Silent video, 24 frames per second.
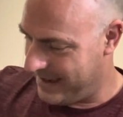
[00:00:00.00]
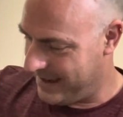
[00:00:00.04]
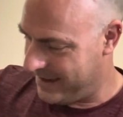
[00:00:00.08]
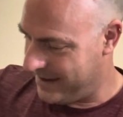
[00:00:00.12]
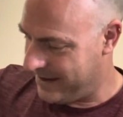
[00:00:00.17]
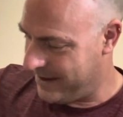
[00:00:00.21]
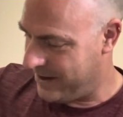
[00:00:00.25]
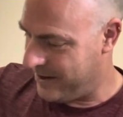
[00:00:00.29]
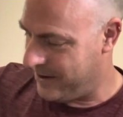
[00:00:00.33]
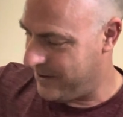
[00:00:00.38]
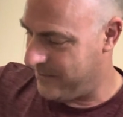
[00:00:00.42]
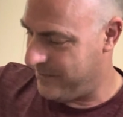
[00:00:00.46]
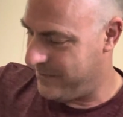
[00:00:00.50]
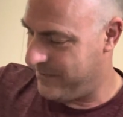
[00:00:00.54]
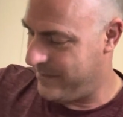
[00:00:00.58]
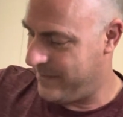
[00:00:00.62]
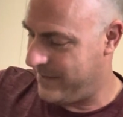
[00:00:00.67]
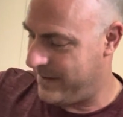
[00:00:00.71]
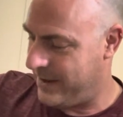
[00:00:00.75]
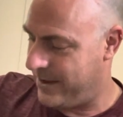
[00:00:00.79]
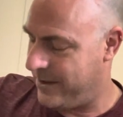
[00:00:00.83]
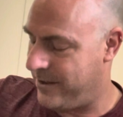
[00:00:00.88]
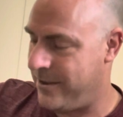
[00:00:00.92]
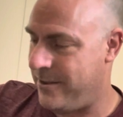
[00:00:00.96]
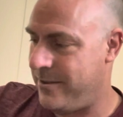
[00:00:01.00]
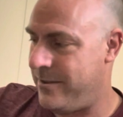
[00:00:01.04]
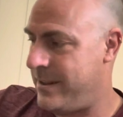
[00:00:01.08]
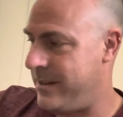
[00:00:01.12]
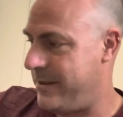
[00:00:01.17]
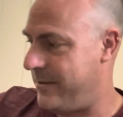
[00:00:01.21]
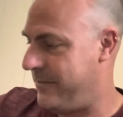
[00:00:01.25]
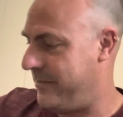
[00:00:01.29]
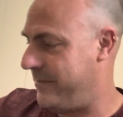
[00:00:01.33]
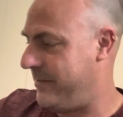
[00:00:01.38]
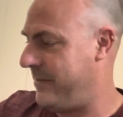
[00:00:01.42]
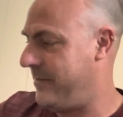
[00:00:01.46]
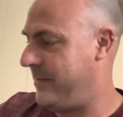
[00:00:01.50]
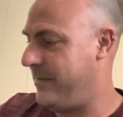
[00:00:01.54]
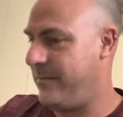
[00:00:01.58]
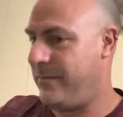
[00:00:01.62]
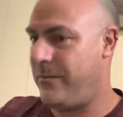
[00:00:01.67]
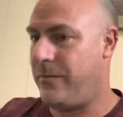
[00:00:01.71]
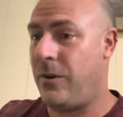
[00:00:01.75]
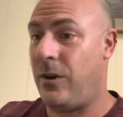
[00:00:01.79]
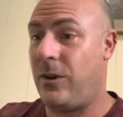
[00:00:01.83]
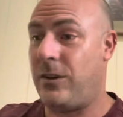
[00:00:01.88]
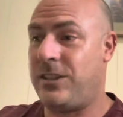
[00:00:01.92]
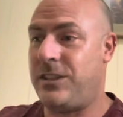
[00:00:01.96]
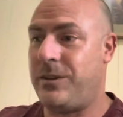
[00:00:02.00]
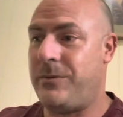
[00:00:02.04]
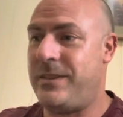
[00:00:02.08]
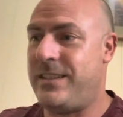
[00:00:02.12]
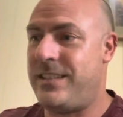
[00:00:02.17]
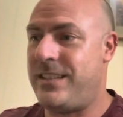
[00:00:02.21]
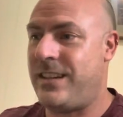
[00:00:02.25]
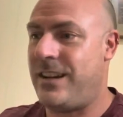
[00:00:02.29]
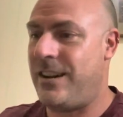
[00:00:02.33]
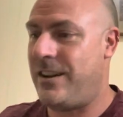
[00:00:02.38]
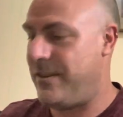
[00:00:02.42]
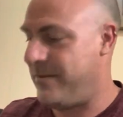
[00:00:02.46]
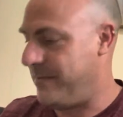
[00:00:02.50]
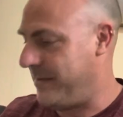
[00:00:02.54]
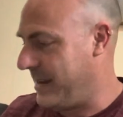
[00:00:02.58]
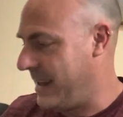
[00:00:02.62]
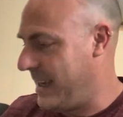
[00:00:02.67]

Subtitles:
So I thought, right, what shall we start?